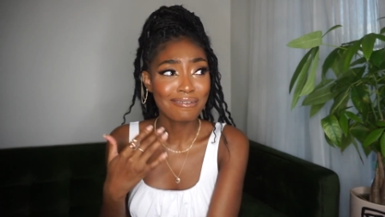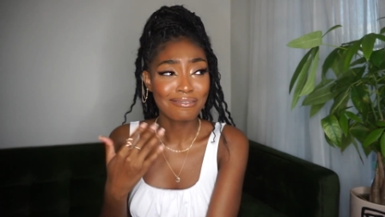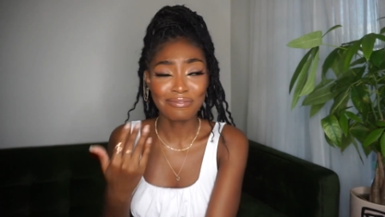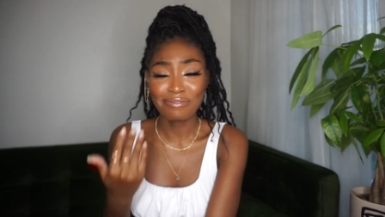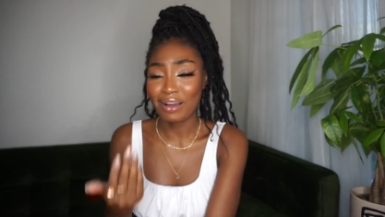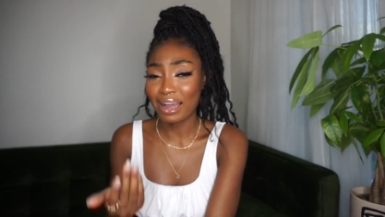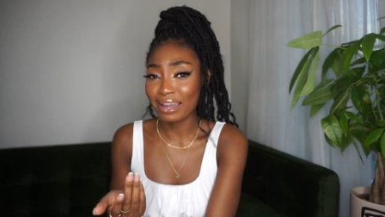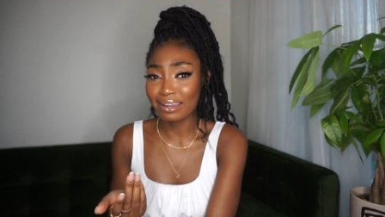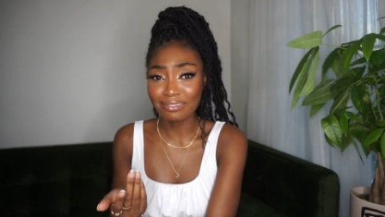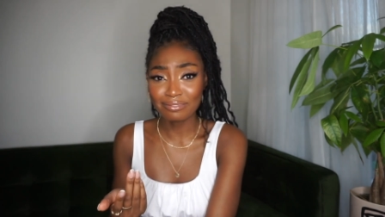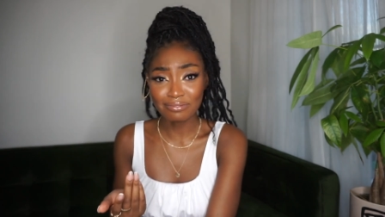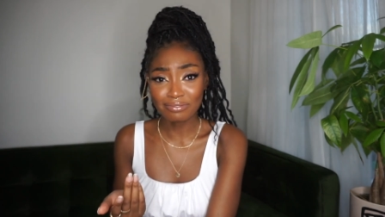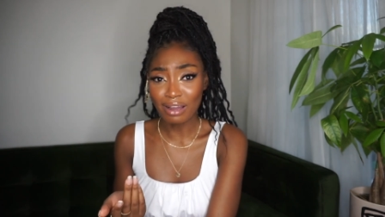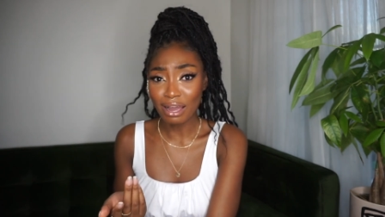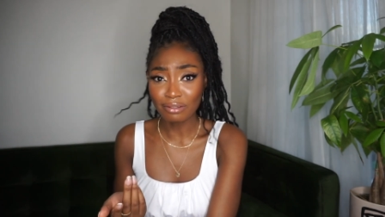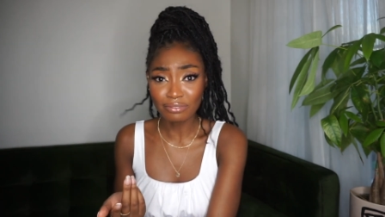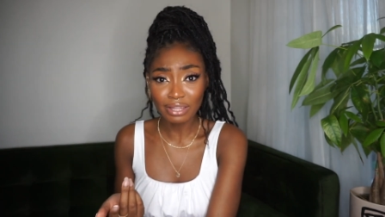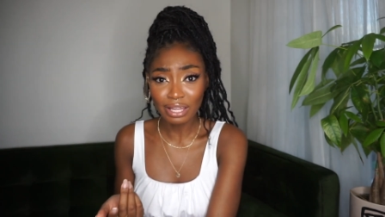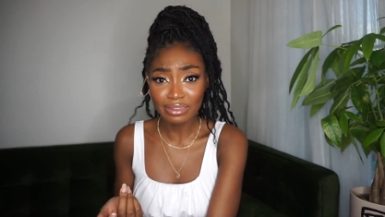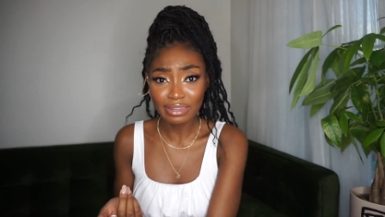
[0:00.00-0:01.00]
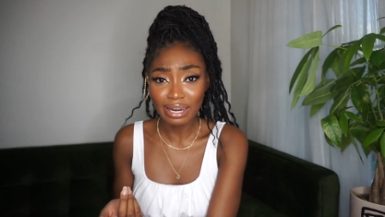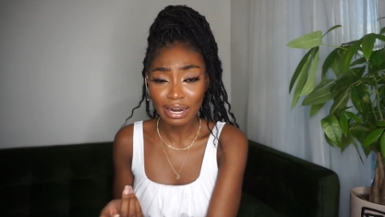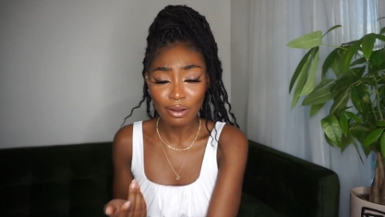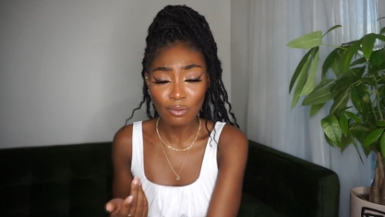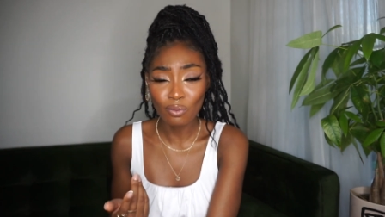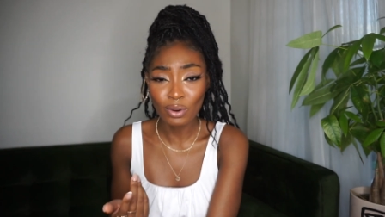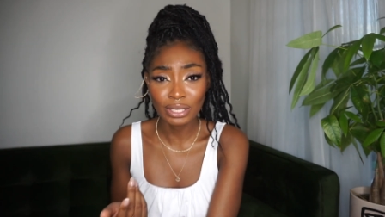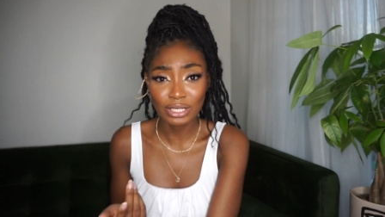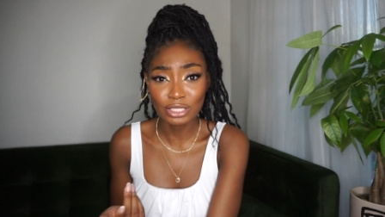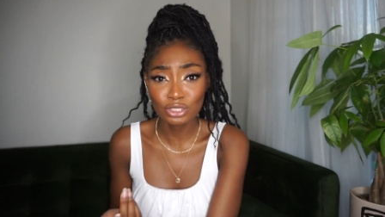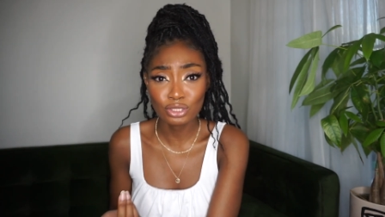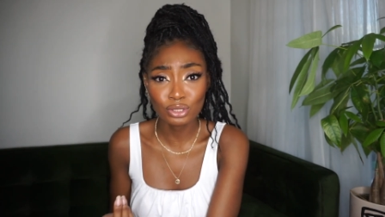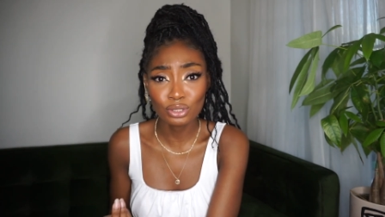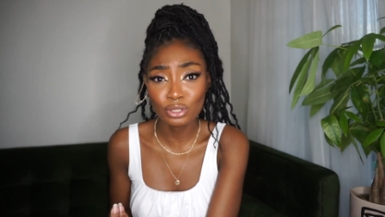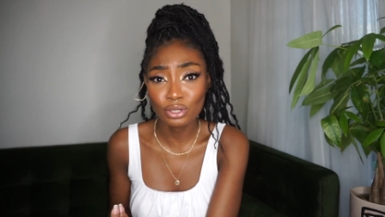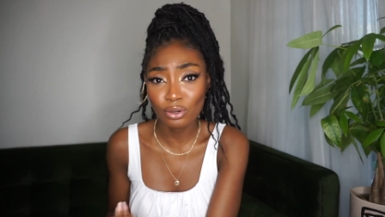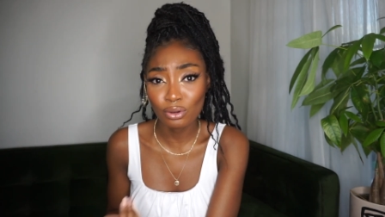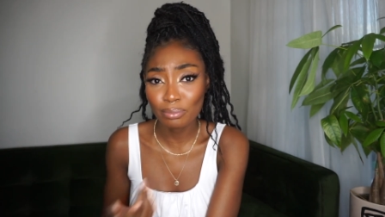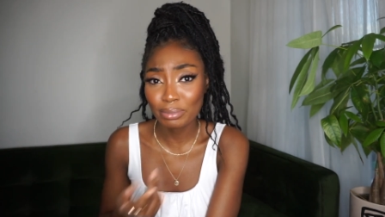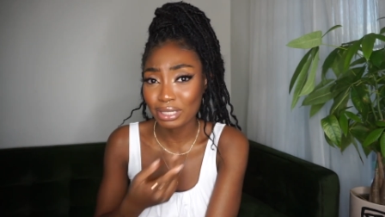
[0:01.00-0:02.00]
found out that I wanted to
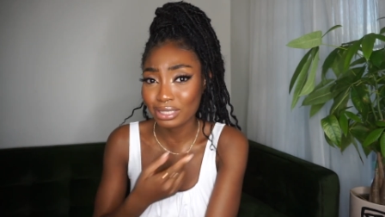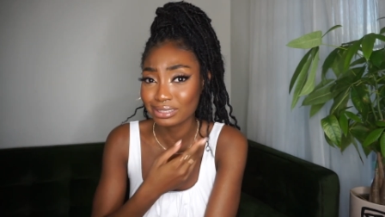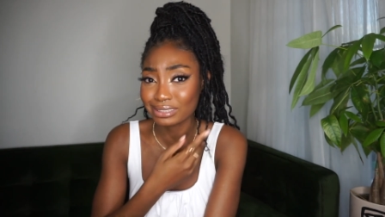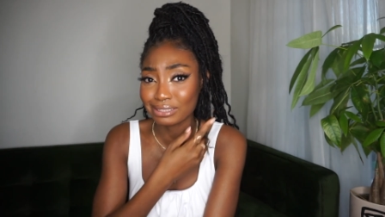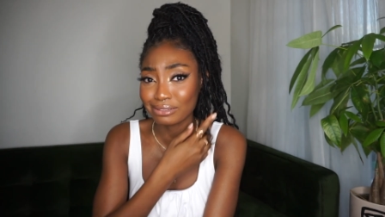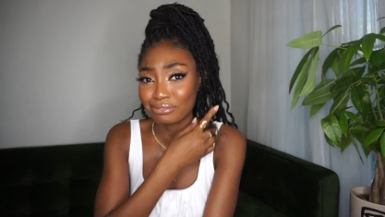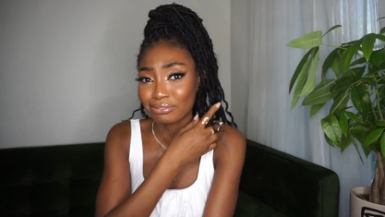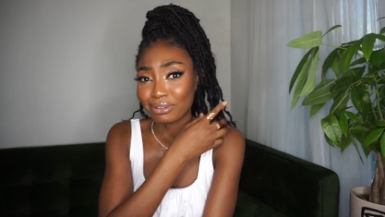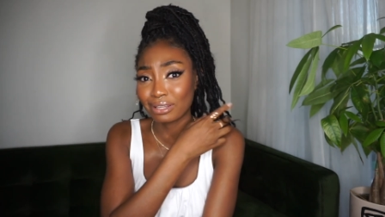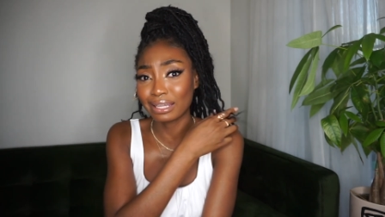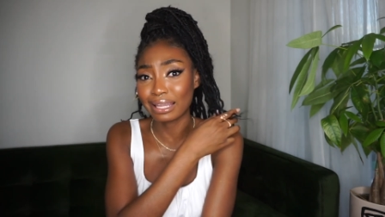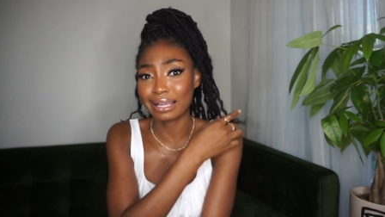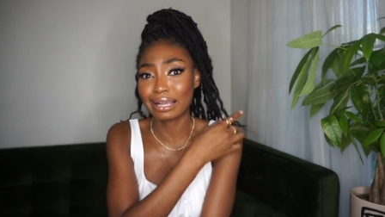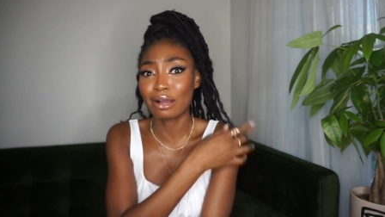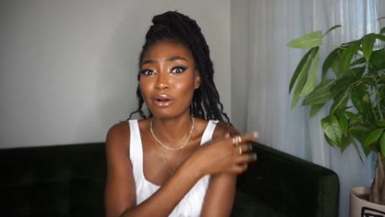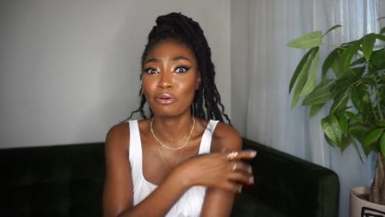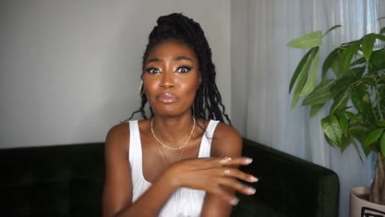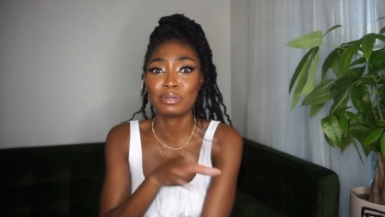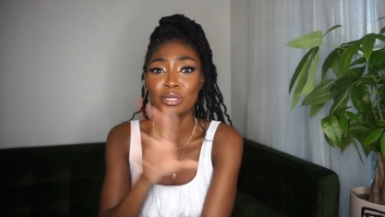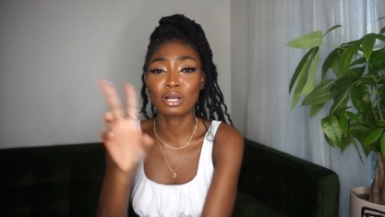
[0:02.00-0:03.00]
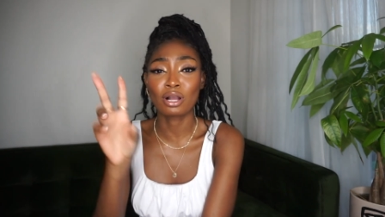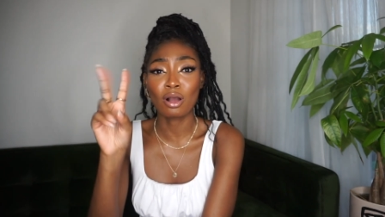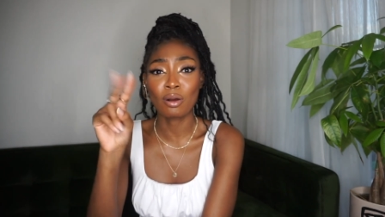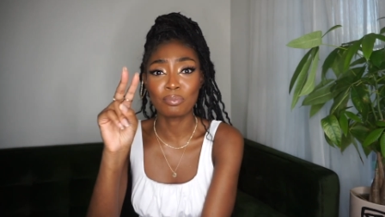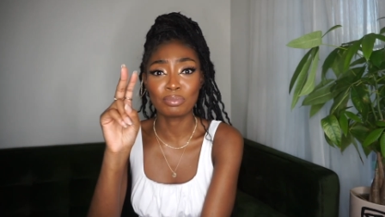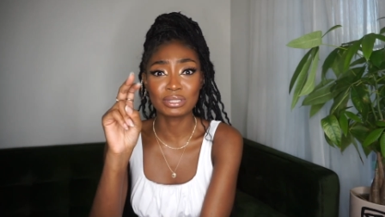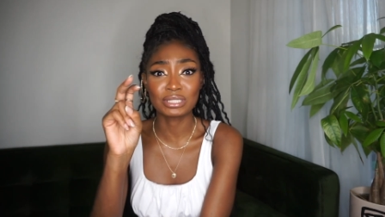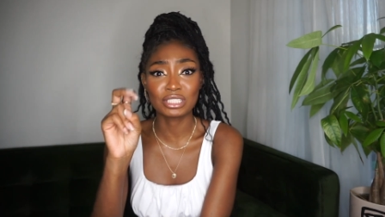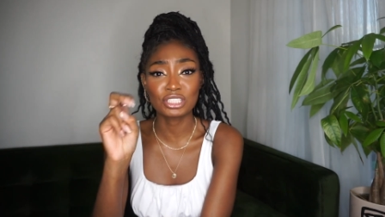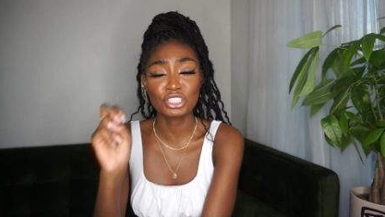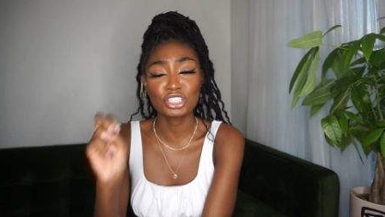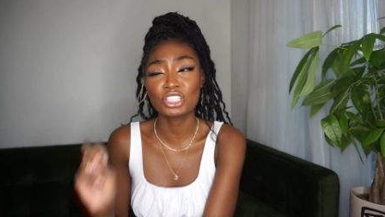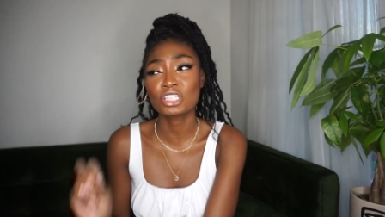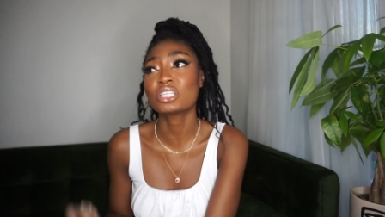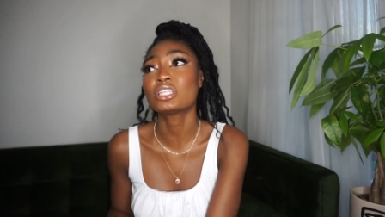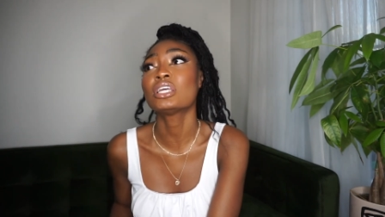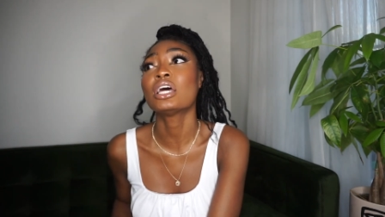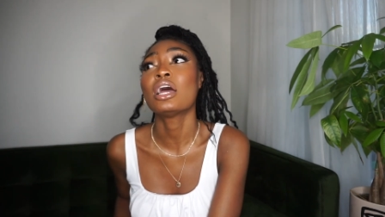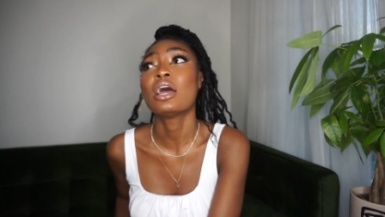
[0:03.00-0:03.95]
know, because they felt like I would be a competition.